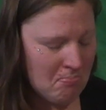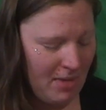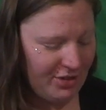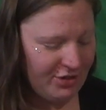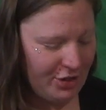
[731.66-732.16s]

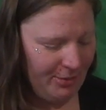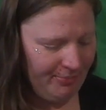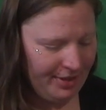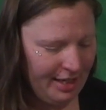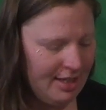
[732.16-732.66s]
That's new.
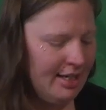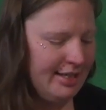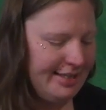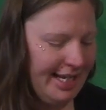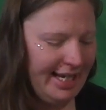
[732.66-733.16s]

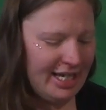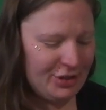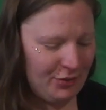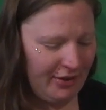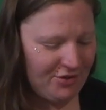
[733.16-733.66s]
Seek
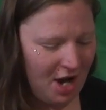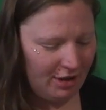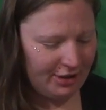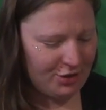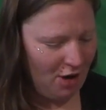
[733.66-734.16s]
history of
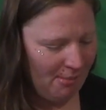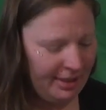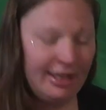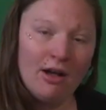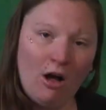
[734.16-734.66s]
childhood
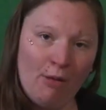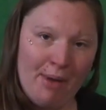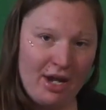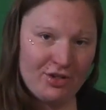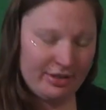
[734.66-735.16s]
trauma in all
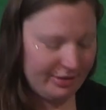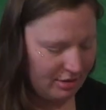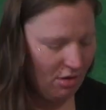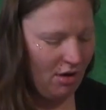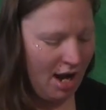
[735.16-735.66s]
patients.
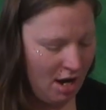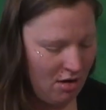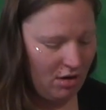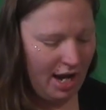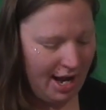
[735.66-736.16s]

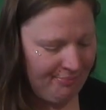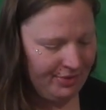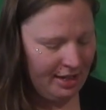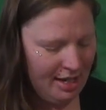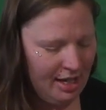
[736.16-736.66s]
Okay.
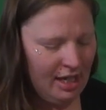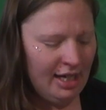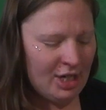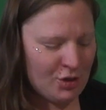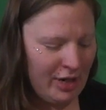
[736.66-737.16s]

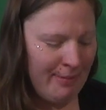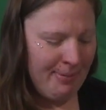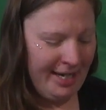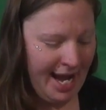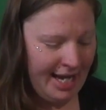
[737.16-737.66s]
Treat
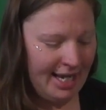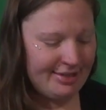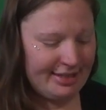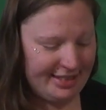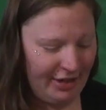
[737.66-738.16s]
PA
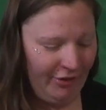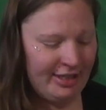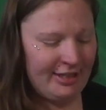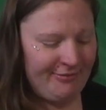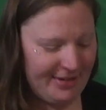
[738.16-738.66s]
as a
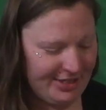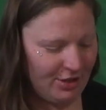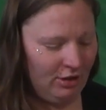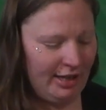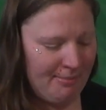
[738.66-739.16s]
serious
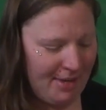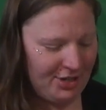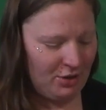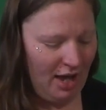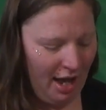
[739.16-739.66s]
physical and
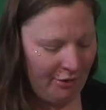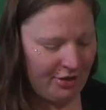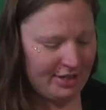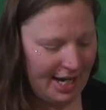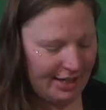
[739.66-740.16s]
mental health
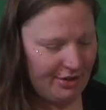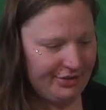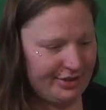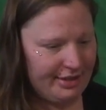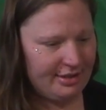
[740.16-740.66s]

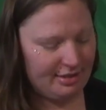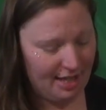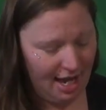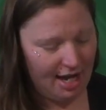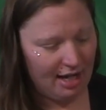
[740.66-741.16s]
diagnosis.
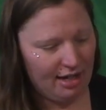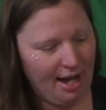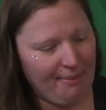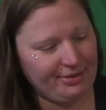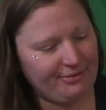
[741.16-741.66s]
Yeah,
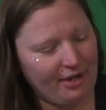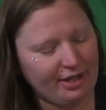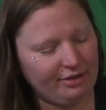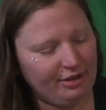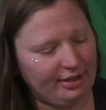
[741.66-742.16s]

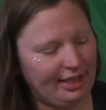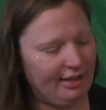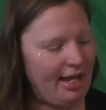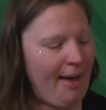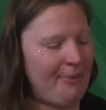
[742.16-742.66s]
absolutely.